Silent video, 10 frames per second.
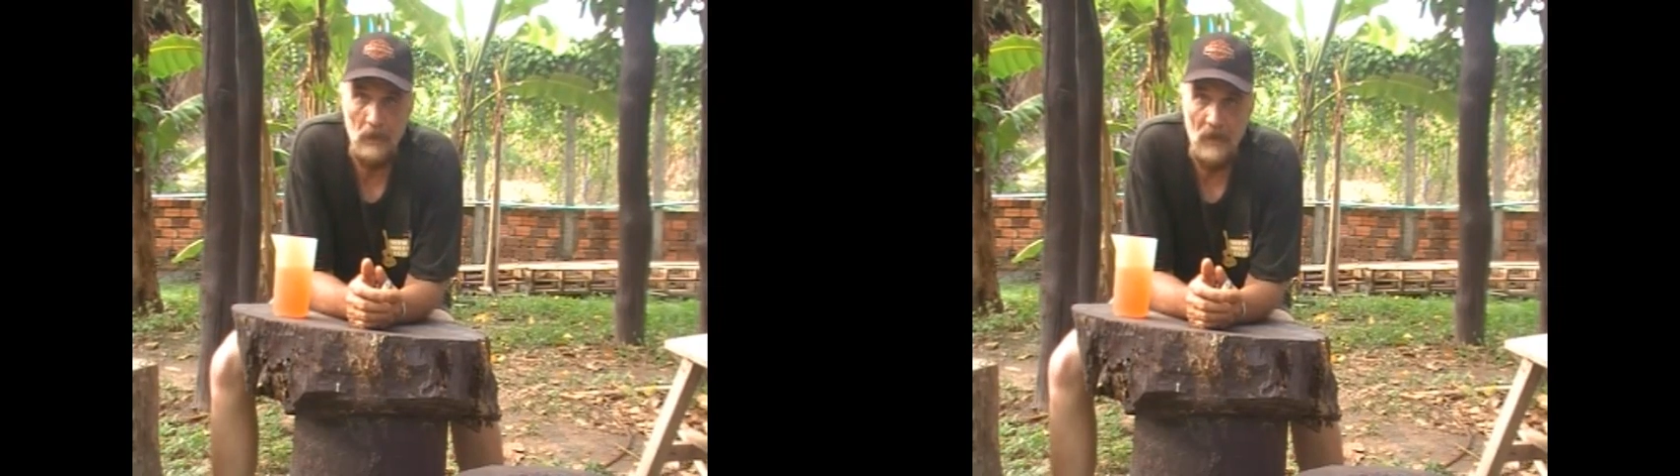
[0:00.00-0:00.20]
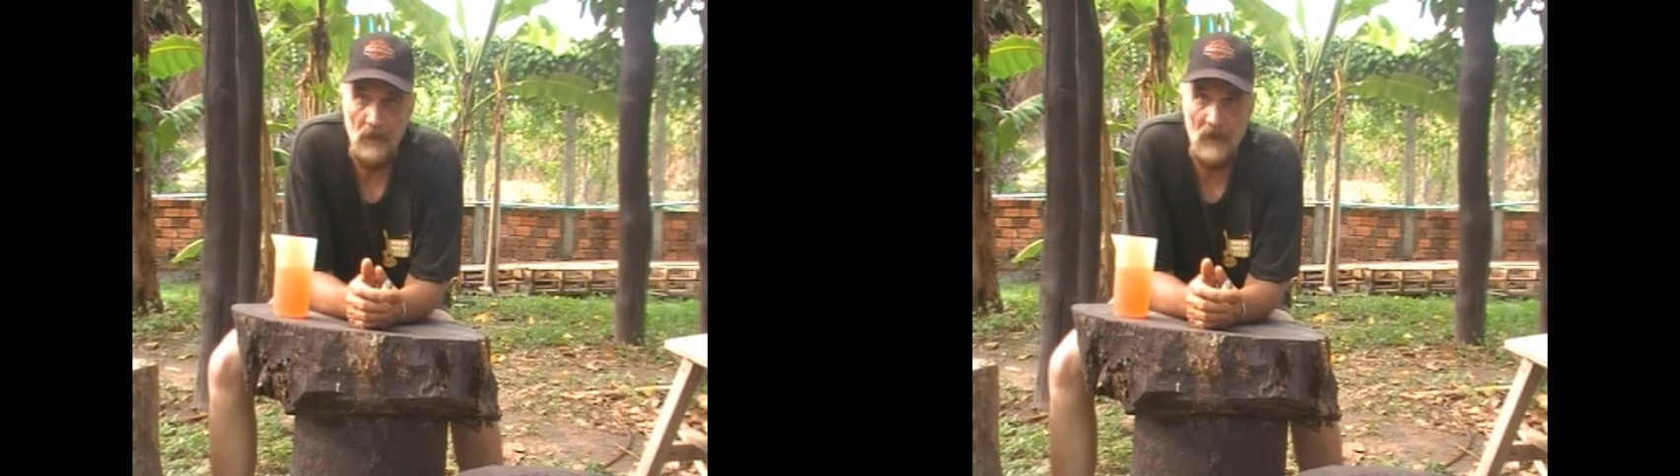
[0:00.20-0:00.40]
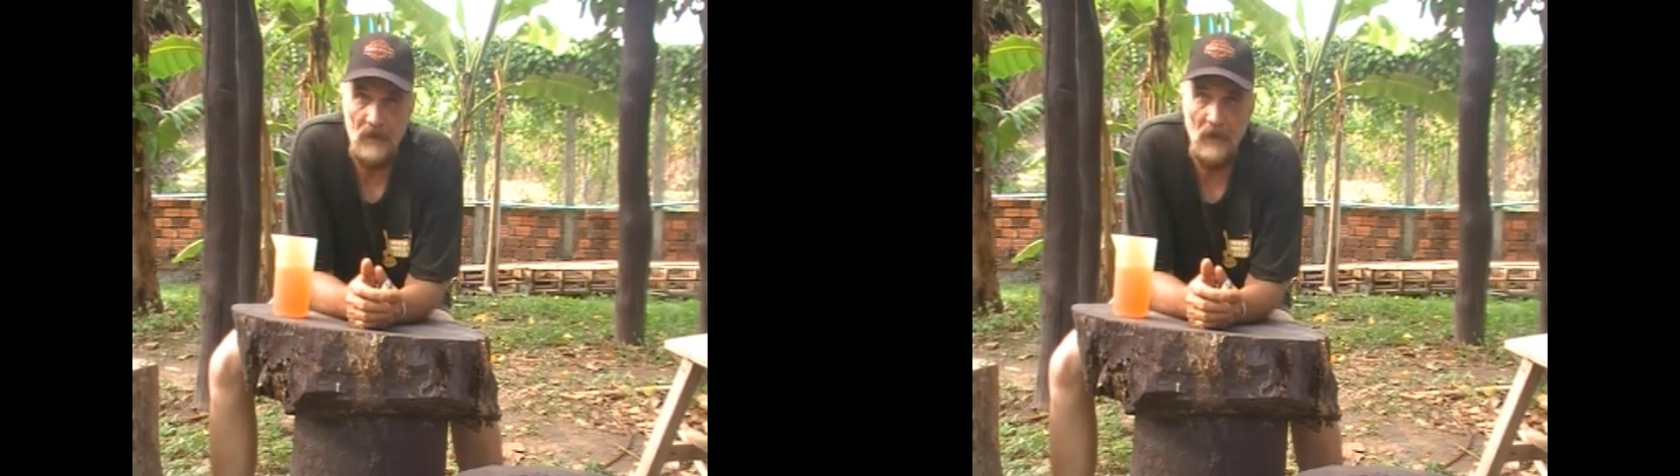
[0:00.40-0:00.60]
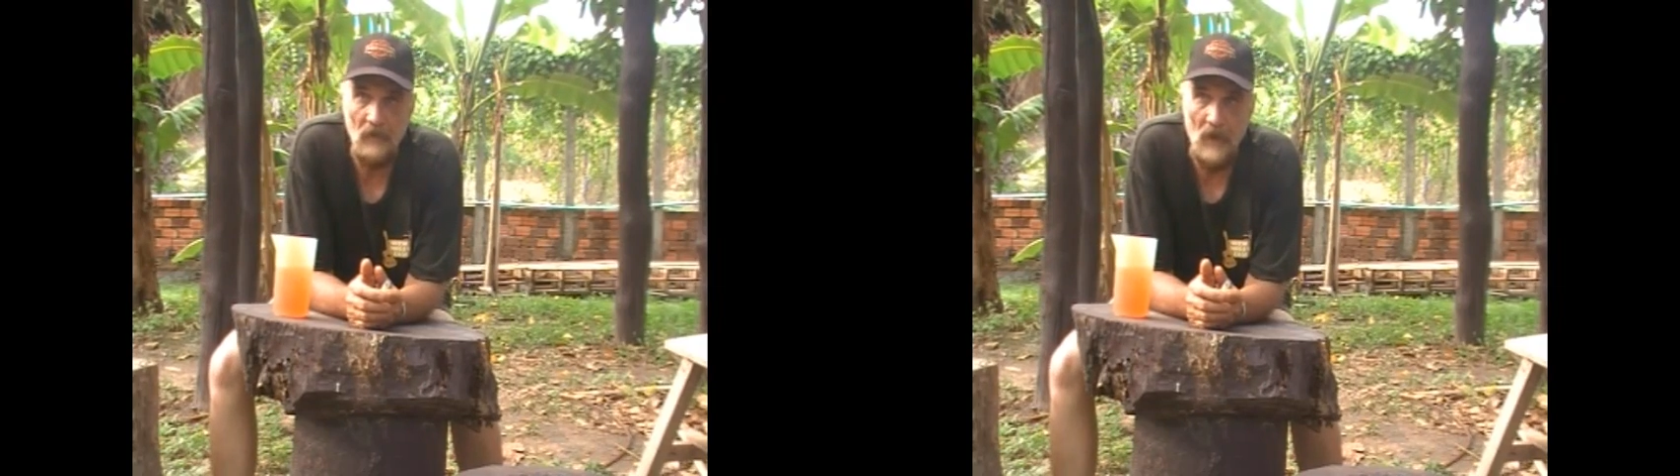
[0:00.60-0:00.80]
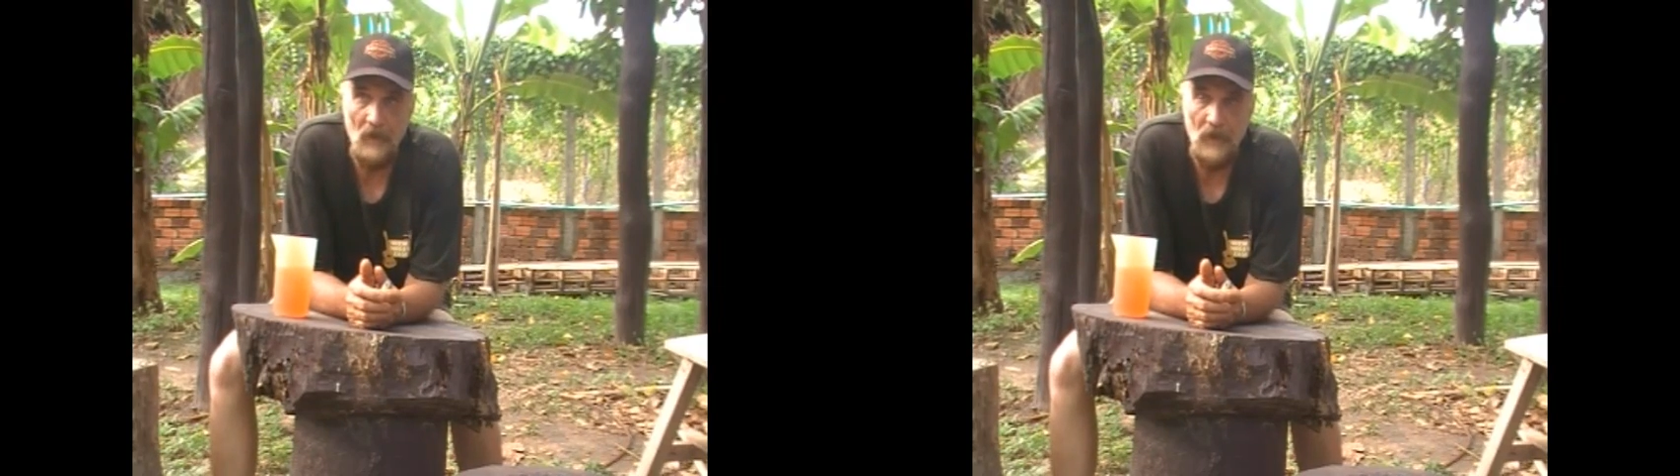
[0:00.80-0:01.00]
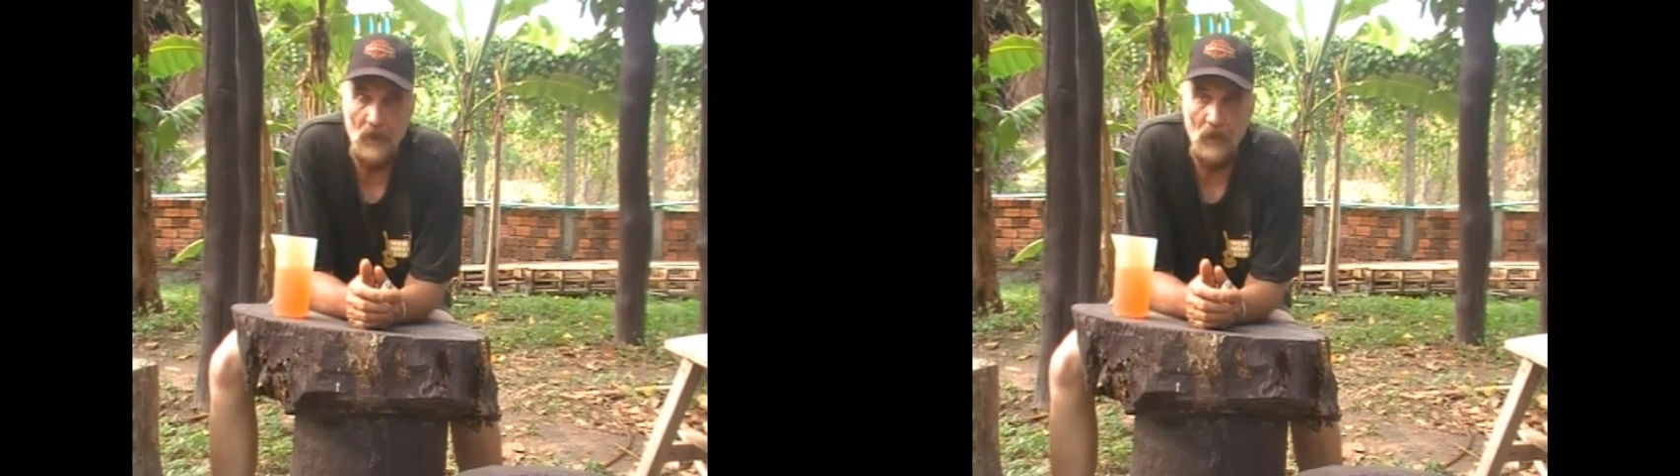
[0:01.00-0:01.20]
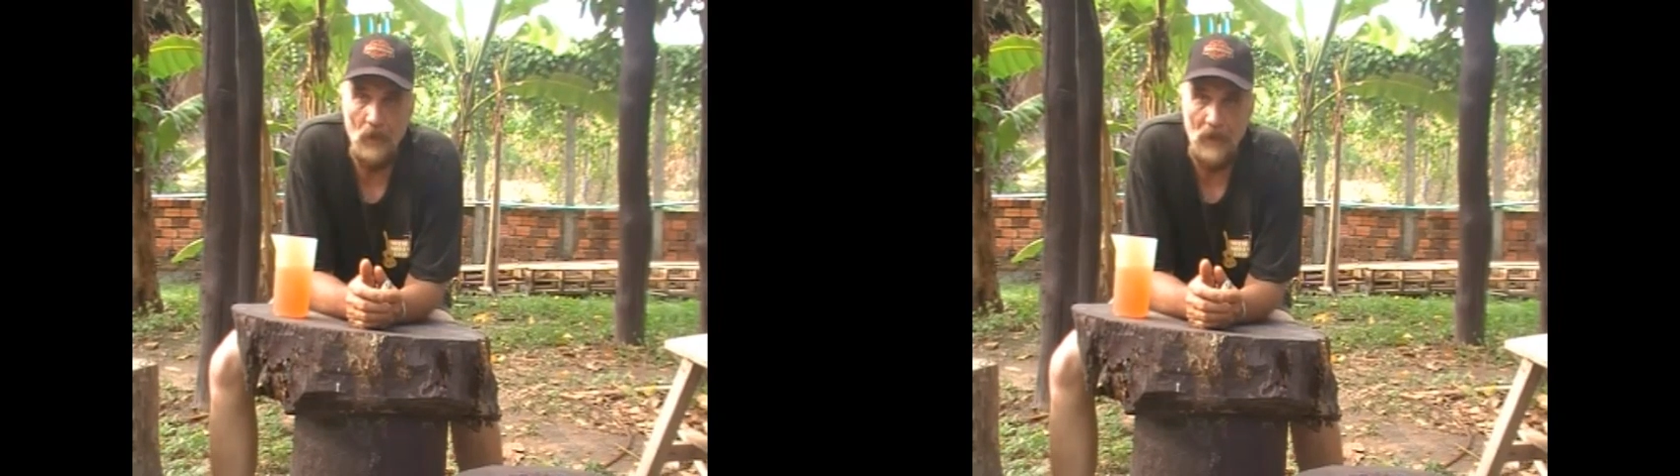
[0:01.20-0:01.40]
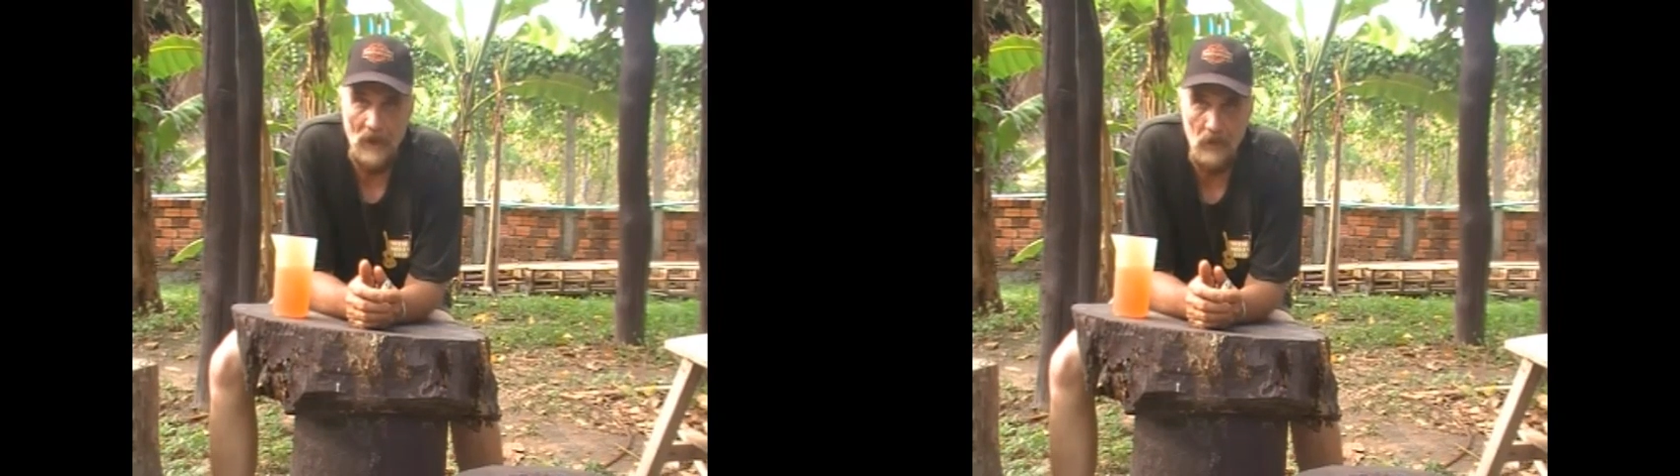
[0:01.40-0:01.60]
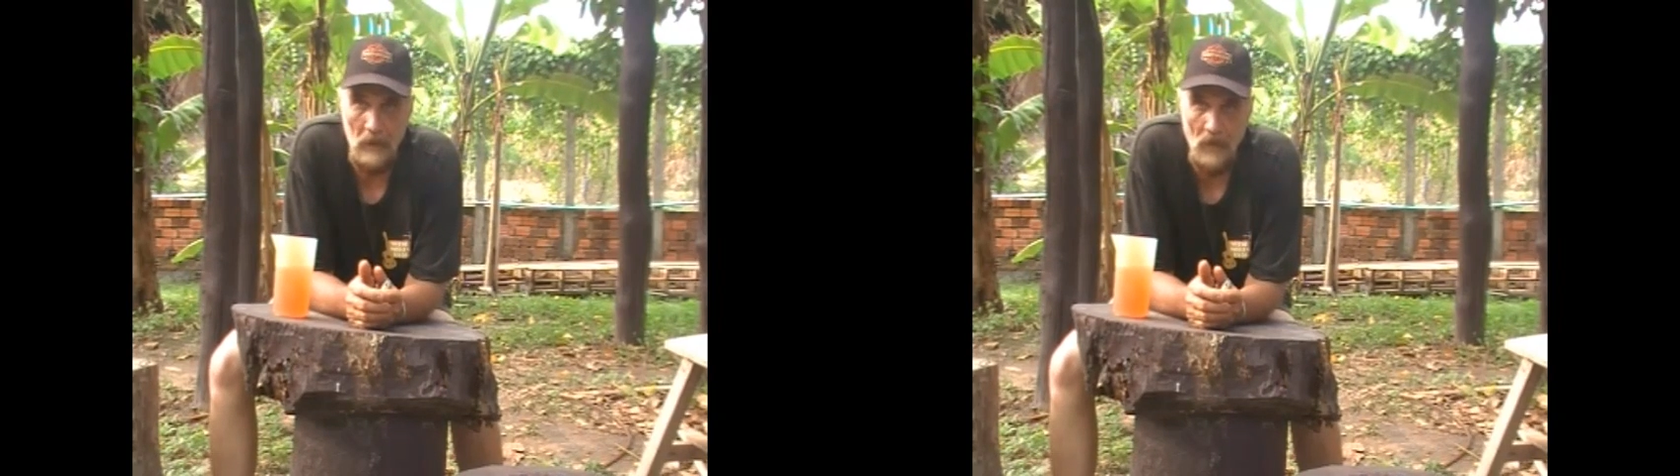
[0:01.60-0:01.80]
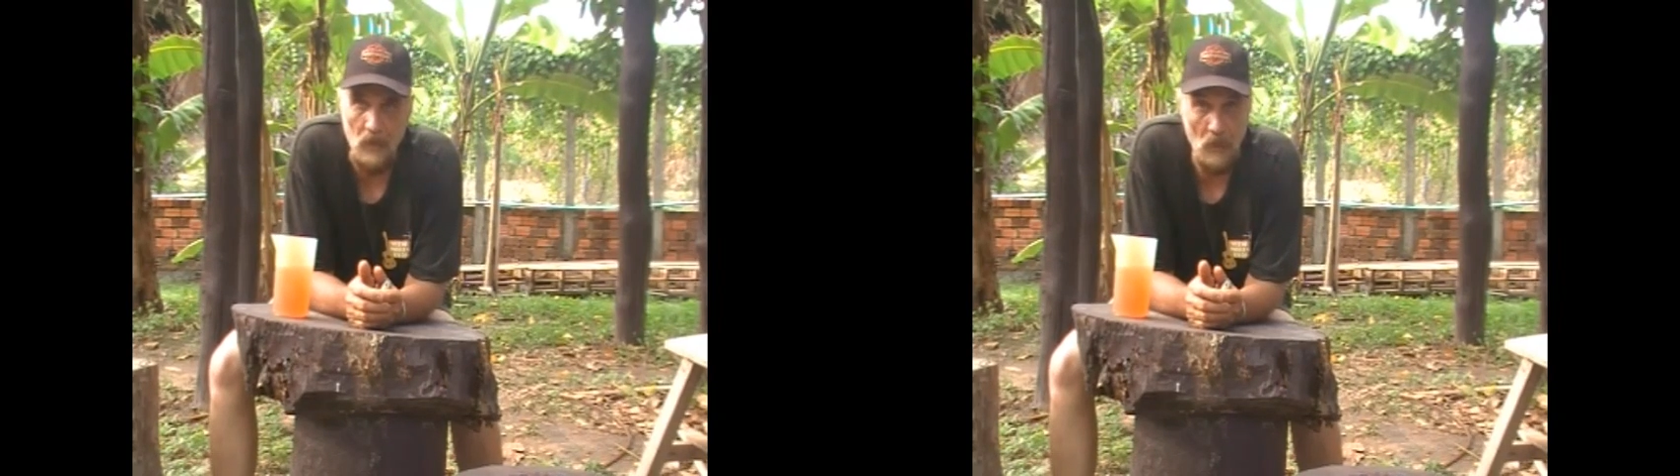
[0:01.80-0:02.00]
itinerary, although next month